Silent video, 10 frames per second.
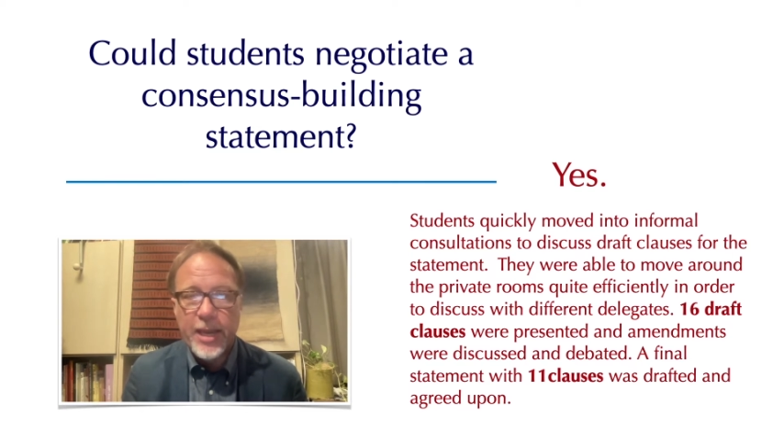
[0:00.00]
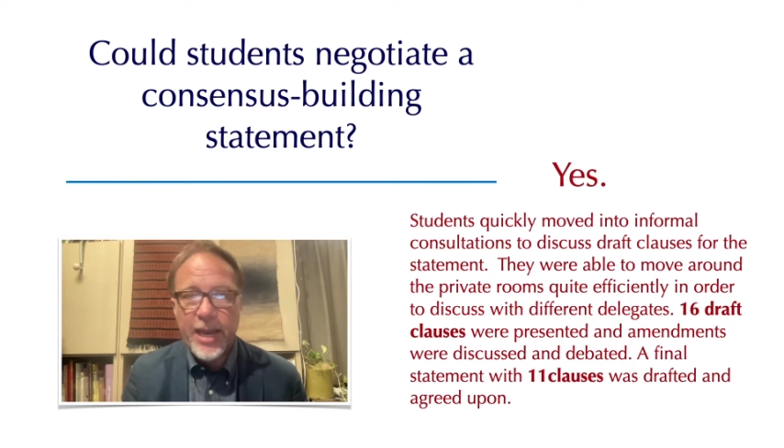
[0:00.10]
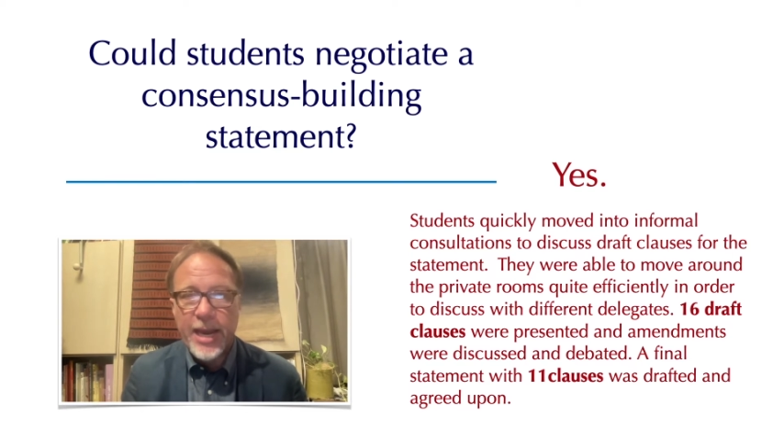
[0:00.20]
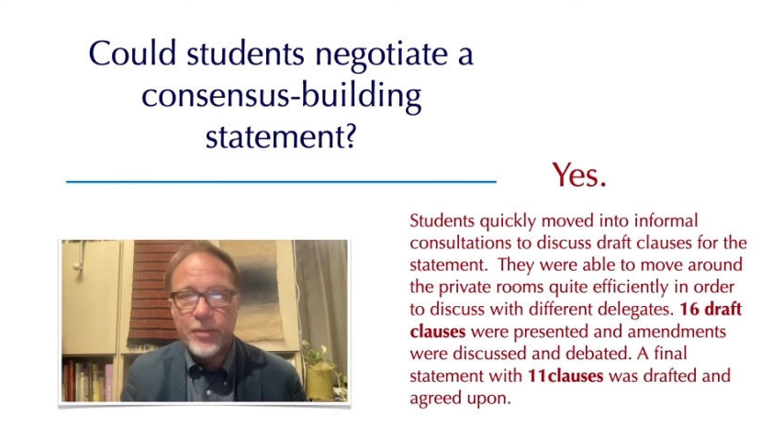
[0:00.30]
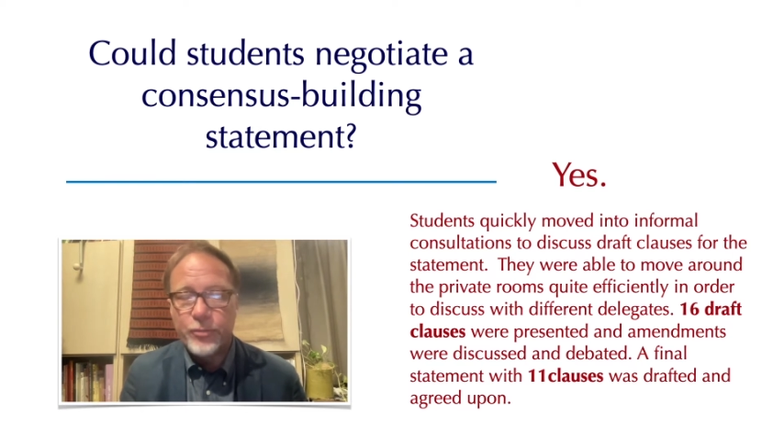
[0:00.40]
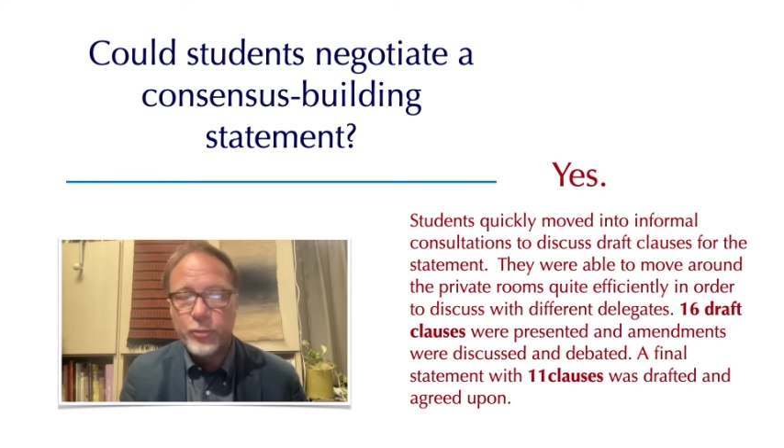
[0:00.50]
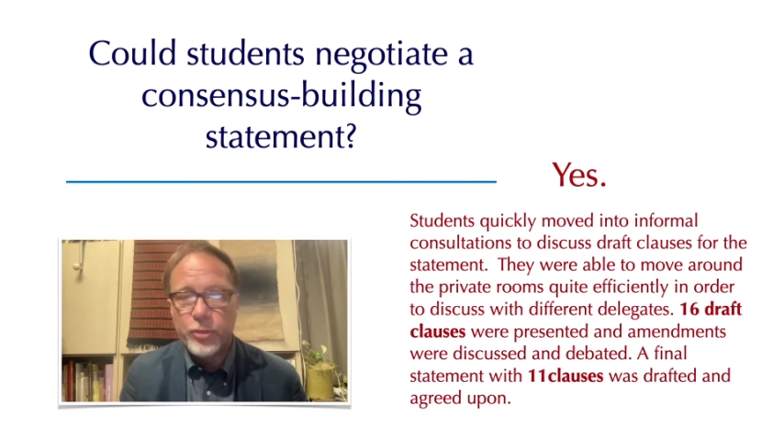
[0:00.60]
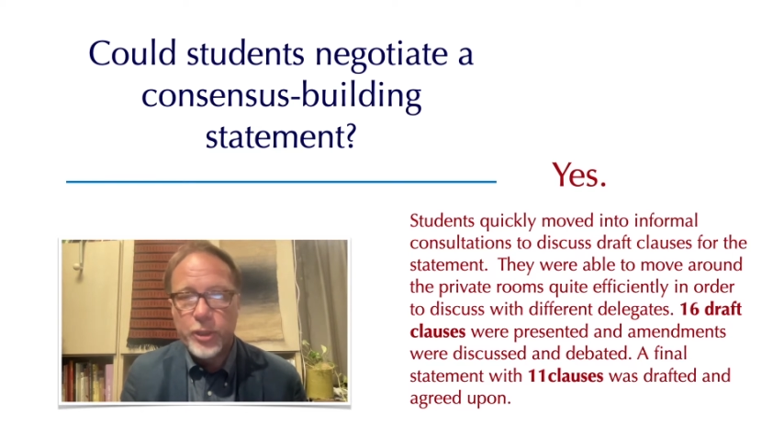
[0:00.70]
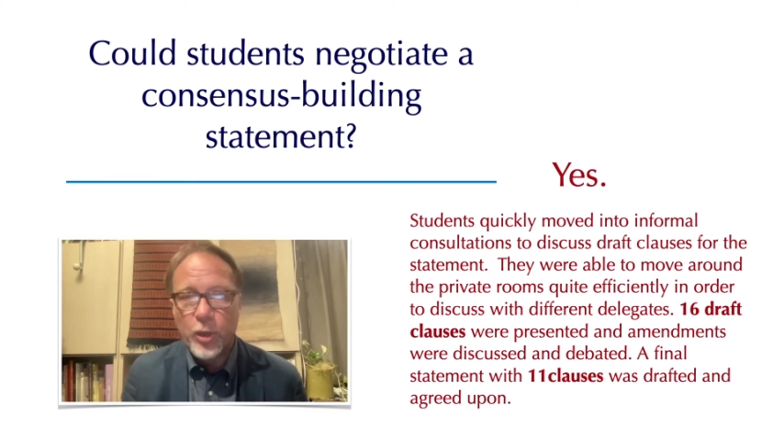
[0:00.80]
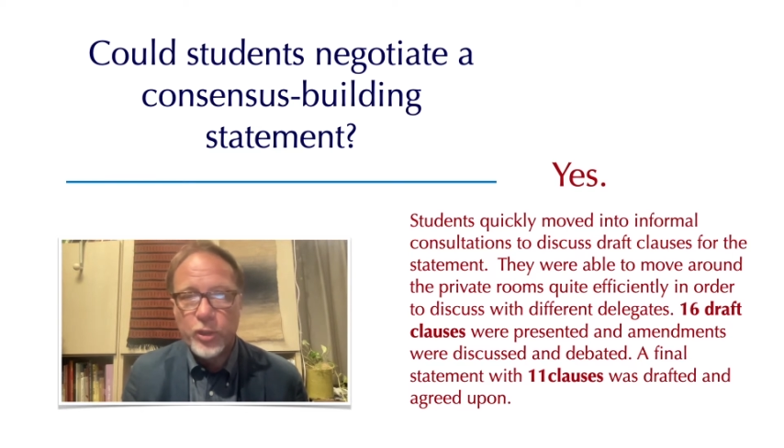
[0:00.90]
and through
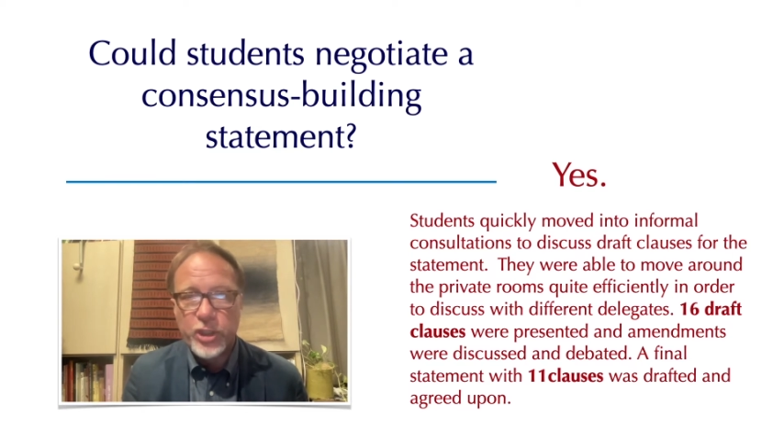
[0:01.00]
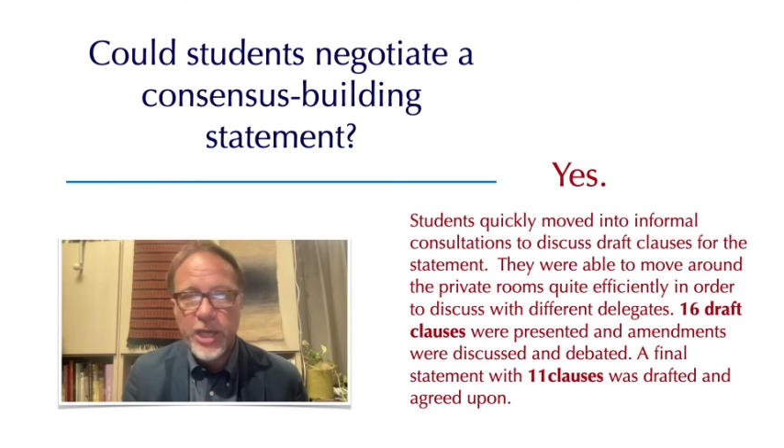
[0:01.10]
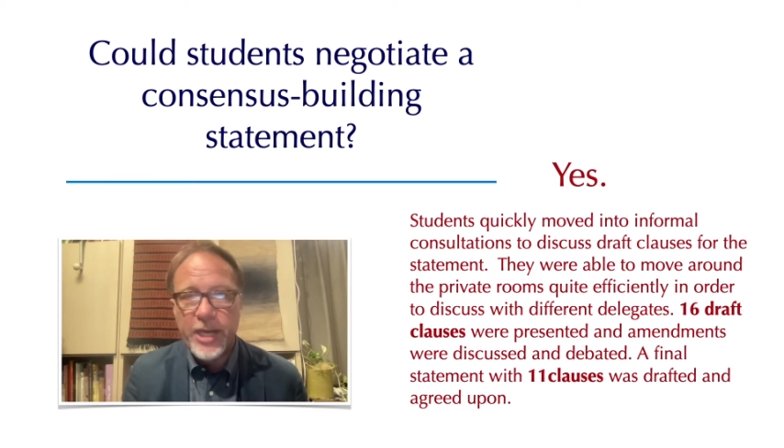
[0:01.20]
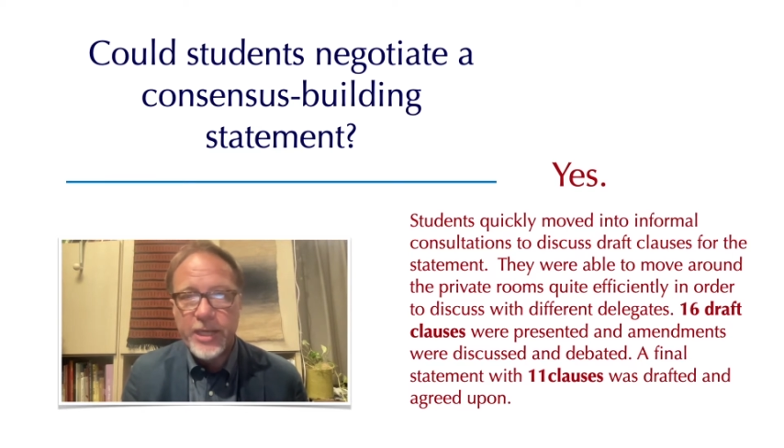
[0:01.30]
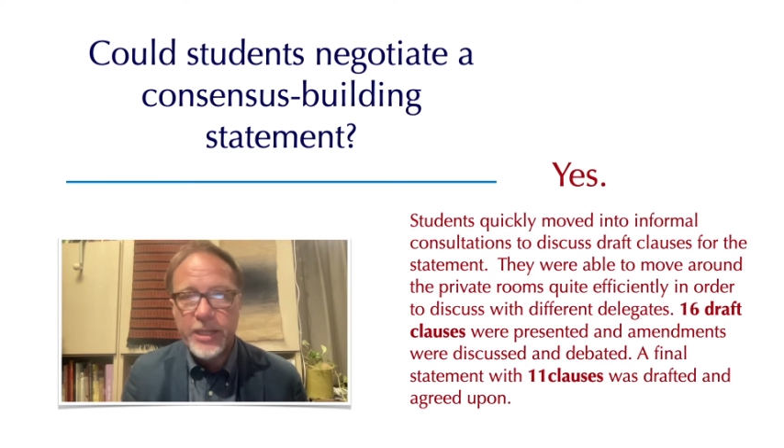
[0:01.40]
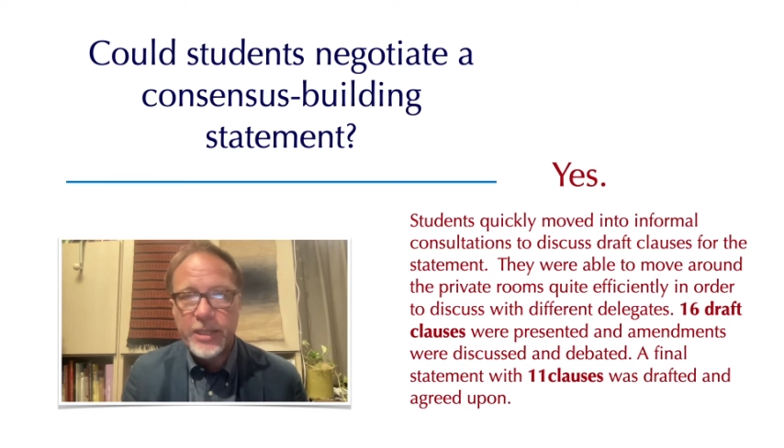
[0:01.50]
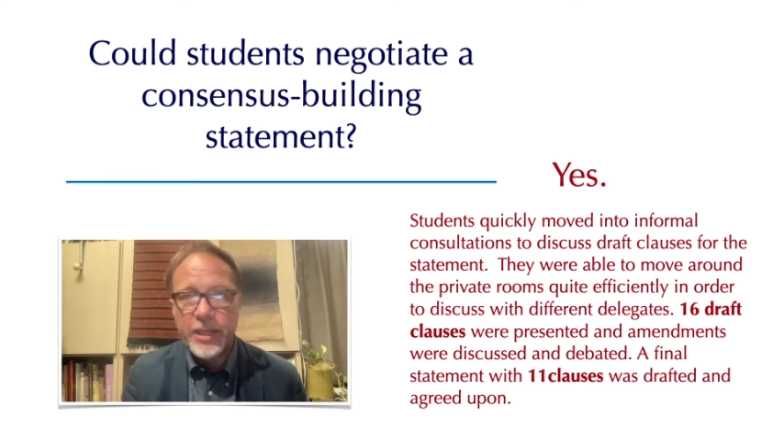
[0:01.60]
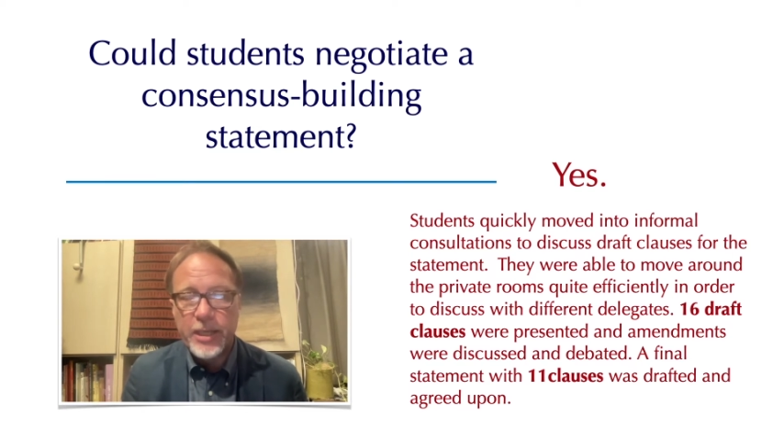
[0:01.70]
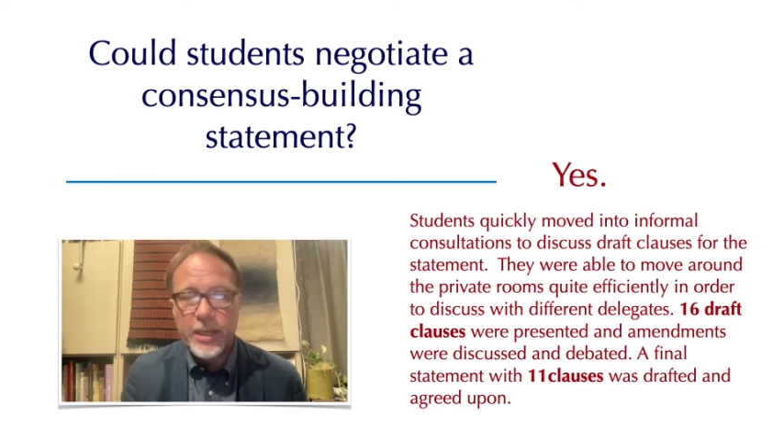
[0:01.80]
negotiating